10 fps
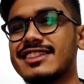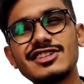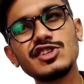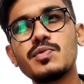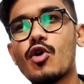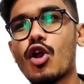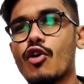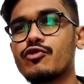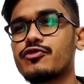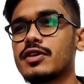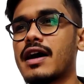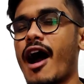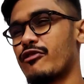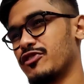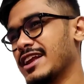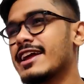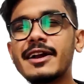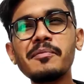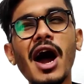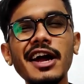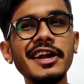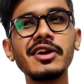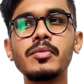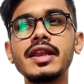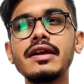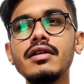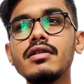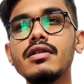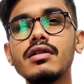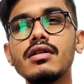This is more of affiliate marketing money.